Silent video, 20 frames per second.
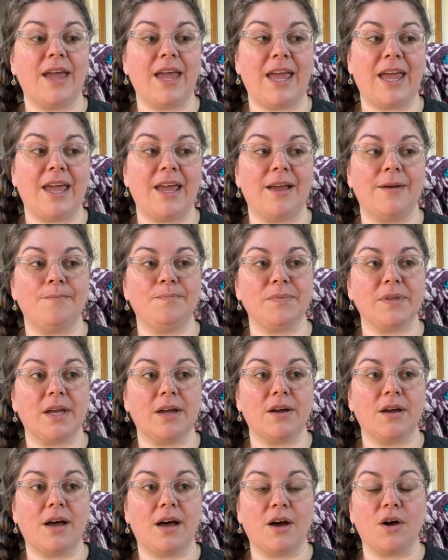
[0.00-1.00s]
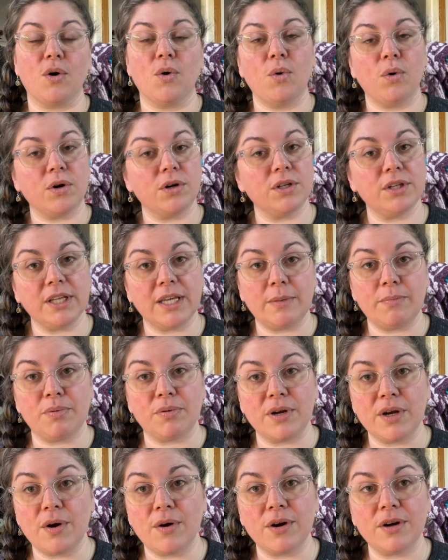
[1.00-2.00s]
a, a quarterly
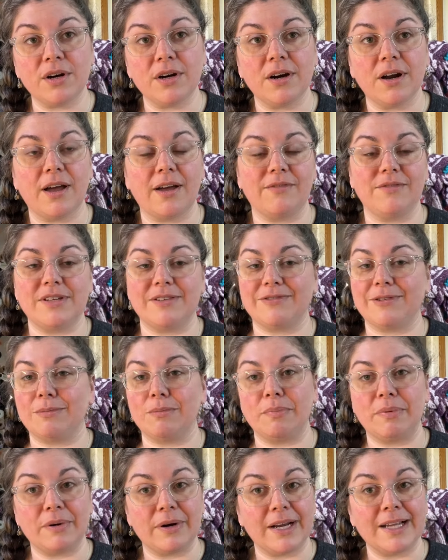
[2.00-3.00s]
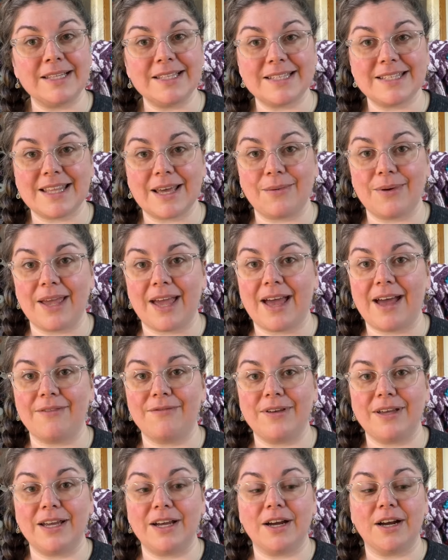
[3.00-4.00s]
pre-order of different prints that we have
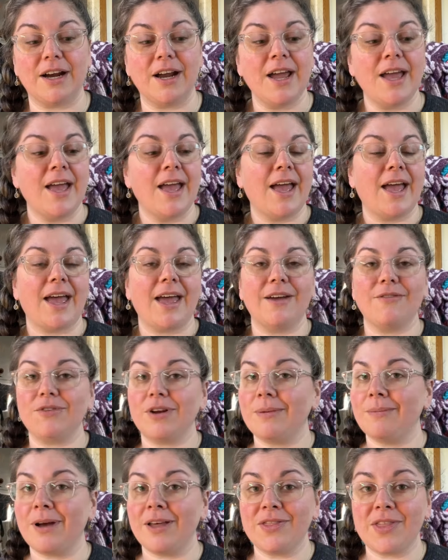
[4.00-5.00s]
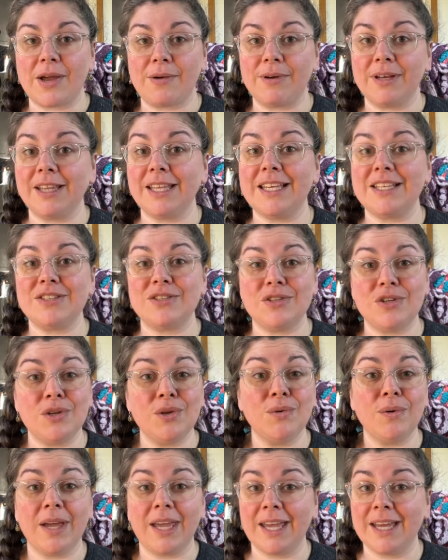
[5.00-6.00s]
here. Every month I release
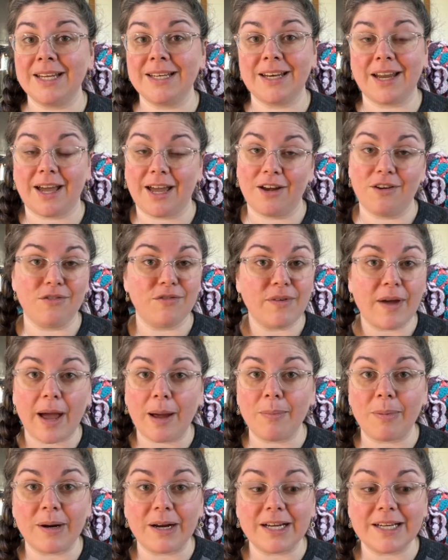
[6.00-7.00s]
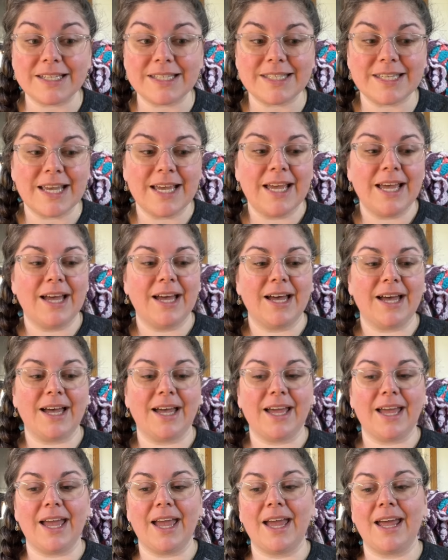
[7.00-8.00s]
new hand-dyed fabrics,
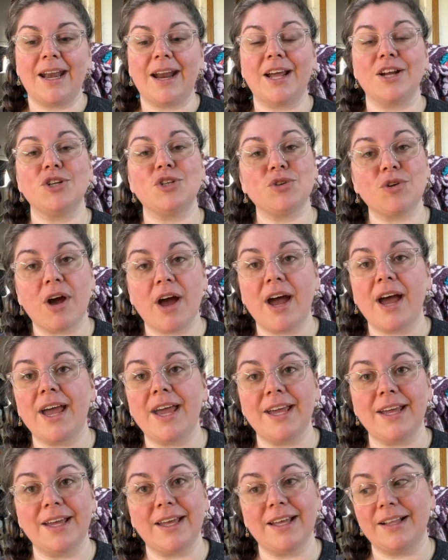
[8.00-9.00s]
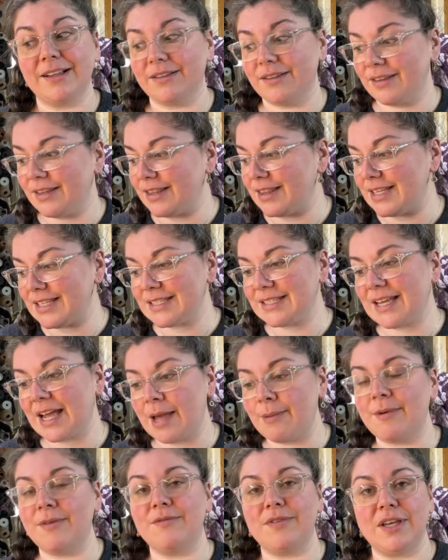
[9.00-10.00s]
uh, and I try this
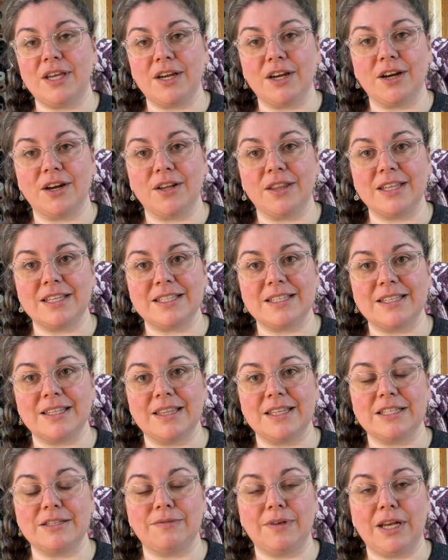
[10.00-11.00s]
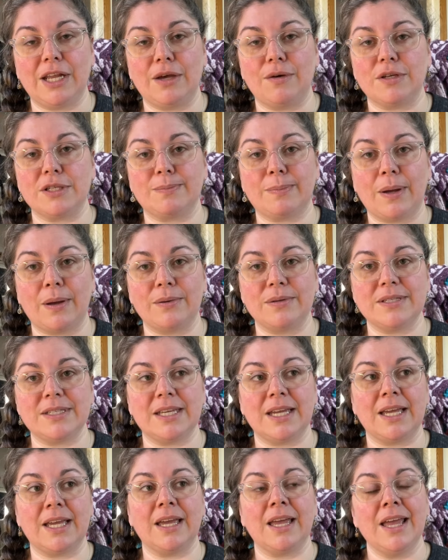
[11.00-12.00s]
time of year, this, this video is
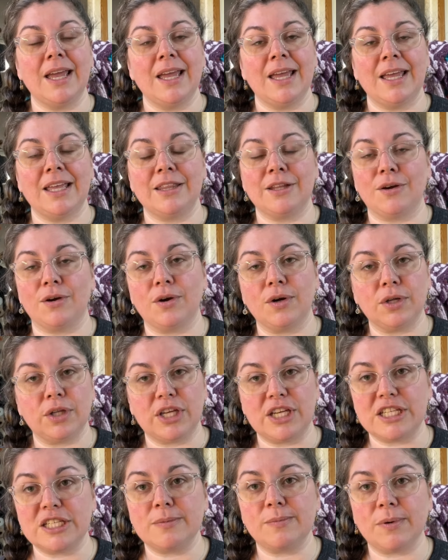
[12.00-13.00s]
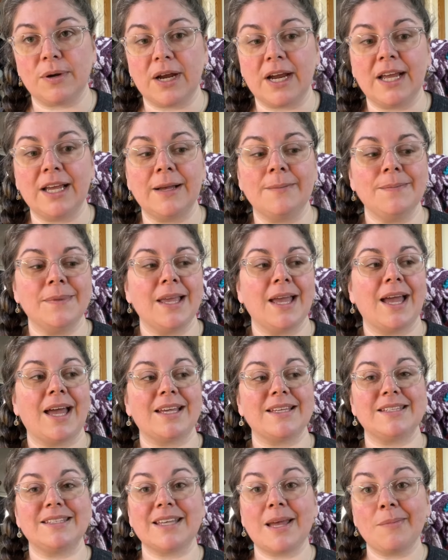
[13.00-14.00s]
posting in the early spring.
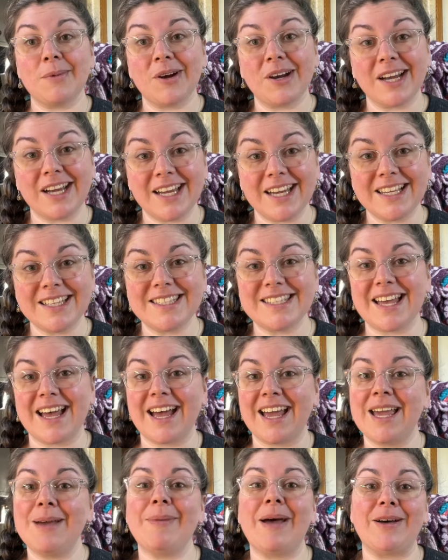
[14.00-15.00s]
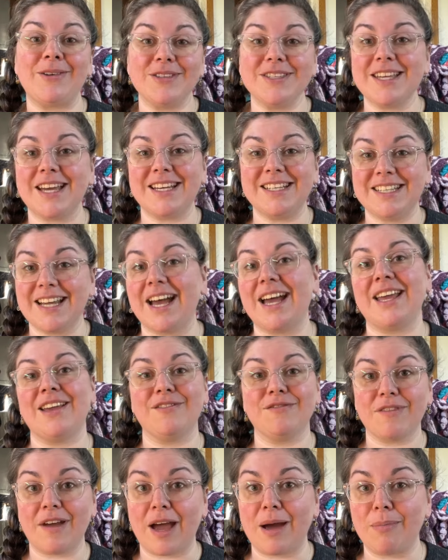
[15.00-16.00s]
As summer hits, I am outside dyeing
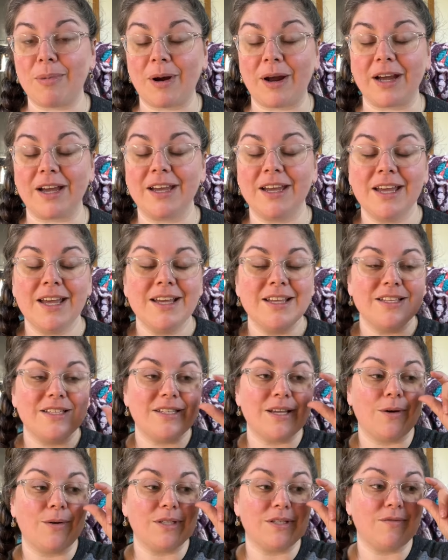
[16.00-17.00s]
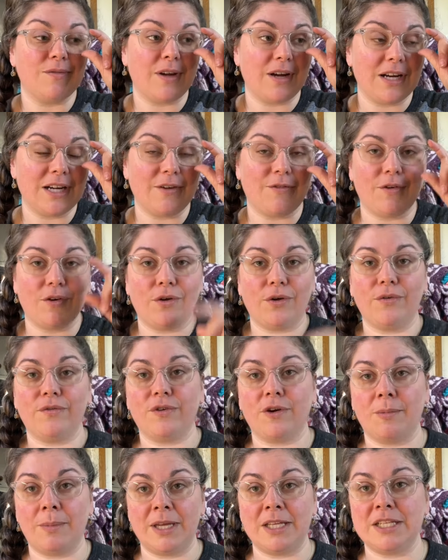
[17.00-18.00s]
fabric, so it's very difficult
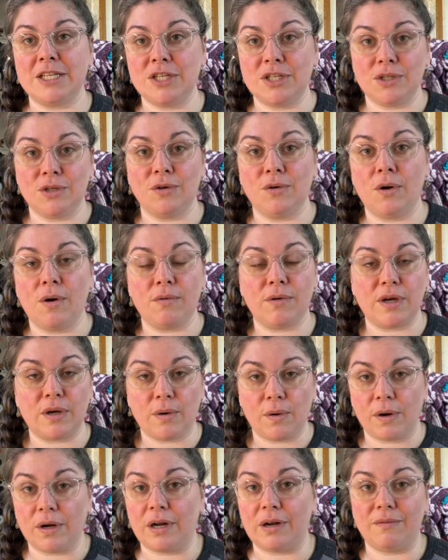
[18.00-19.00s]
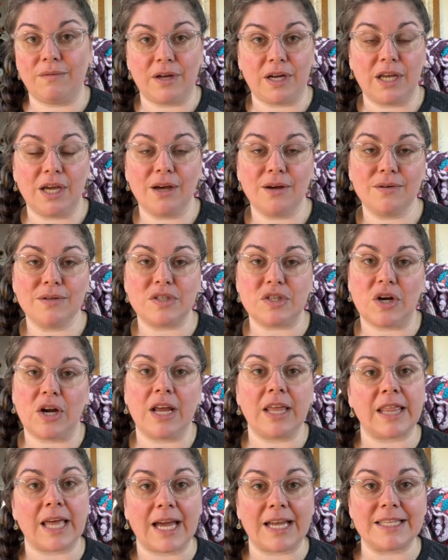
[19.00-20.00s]
for me to do recorded videos
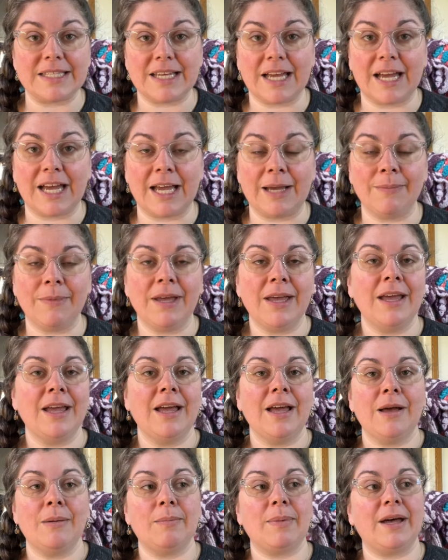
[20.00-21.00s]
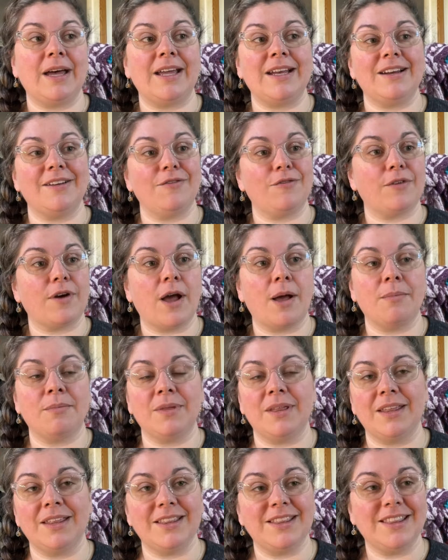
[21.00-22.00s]
during that time. But from
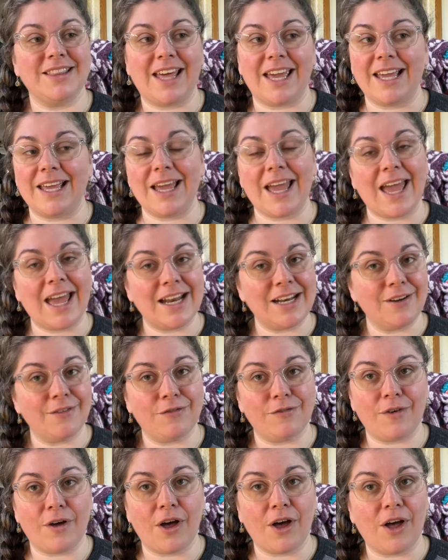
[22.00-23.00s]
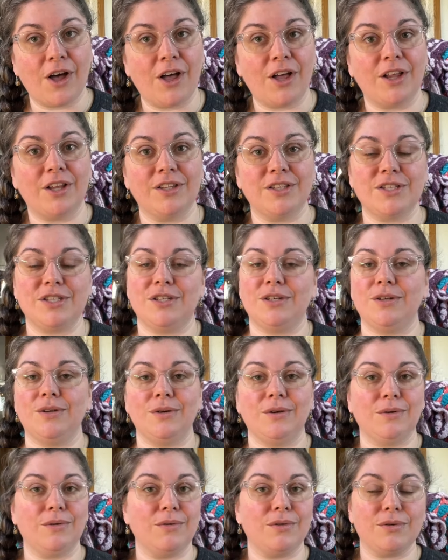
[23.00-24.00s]
like end of fall
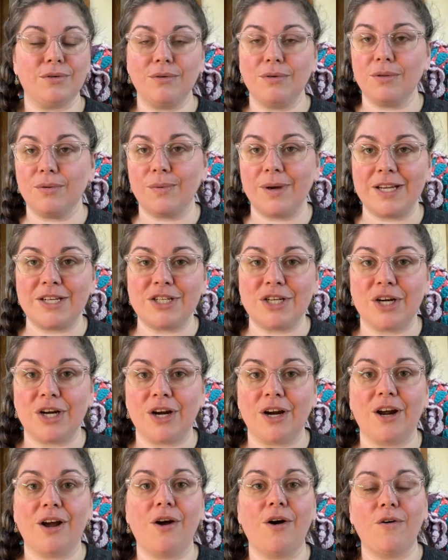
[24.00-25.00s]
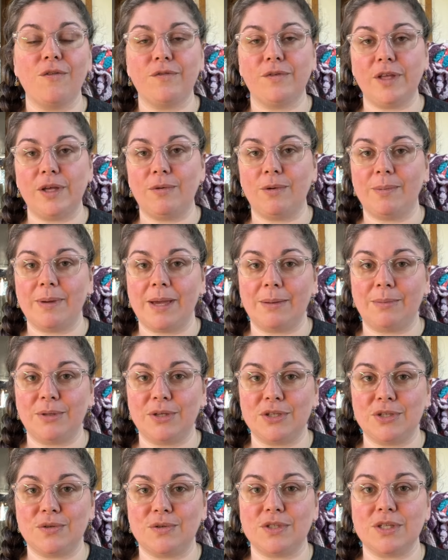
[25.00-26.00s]
to through the winter, hopefully we'll be able
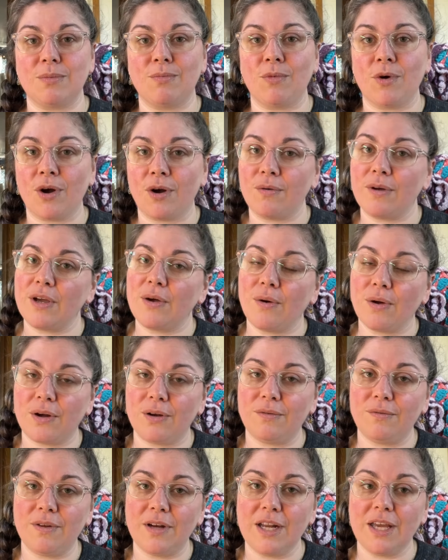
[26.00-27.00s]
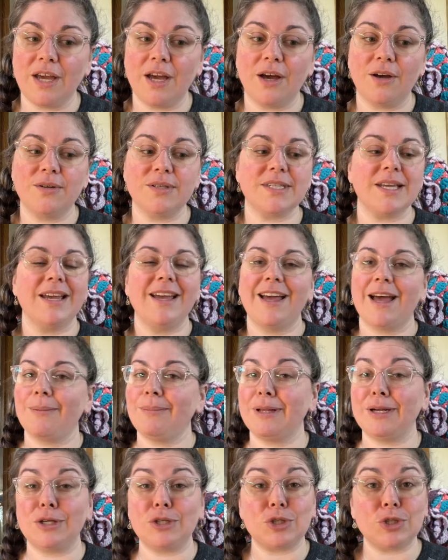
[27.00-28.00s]
to do some more recorded videos. I'm
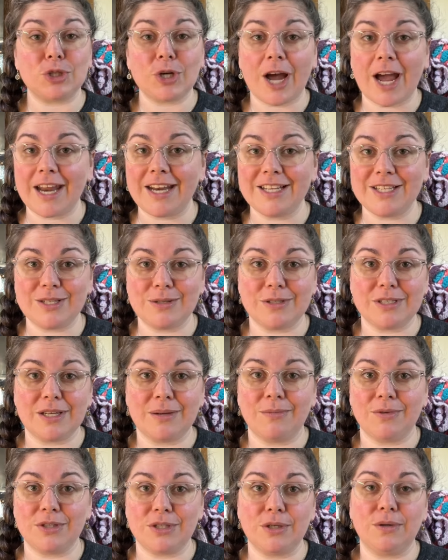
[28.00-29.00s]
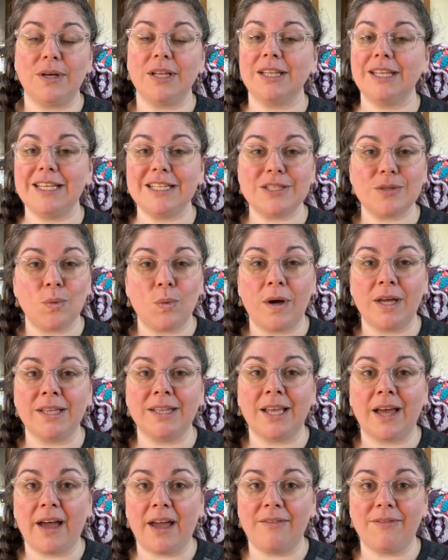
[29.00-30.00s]
going to try to do some, do at least one
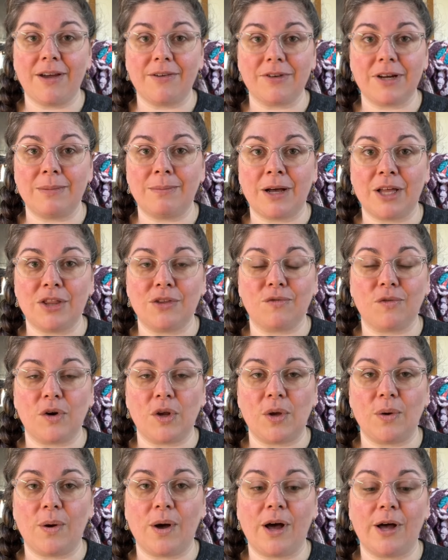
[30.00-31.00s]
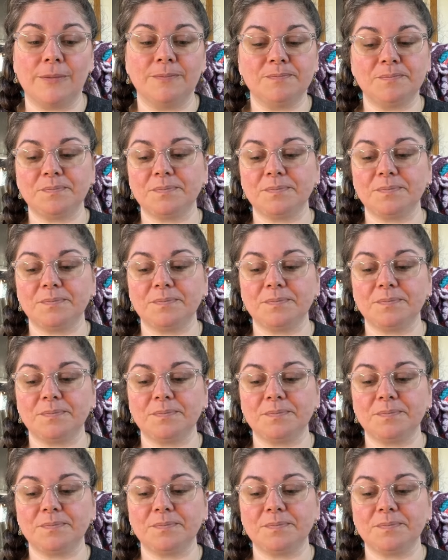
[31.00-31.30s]
live every month for you all.